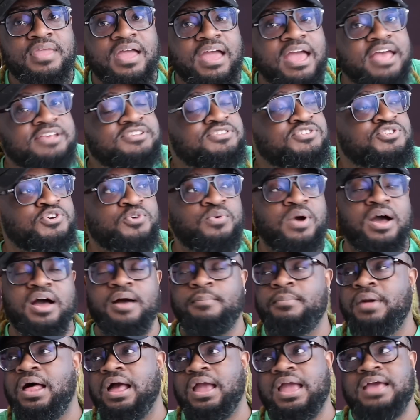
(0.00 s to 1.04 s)
It's too
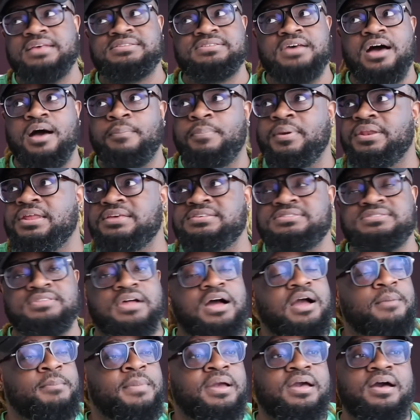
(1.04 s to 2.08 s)
up, like it's up and it's
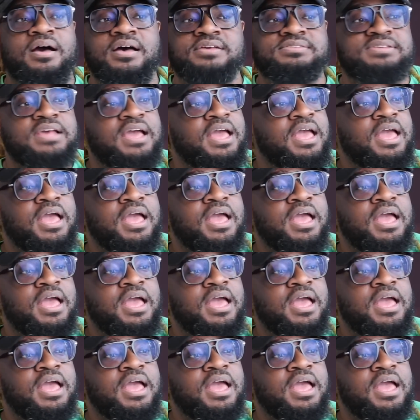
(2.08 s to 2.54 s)
stuck because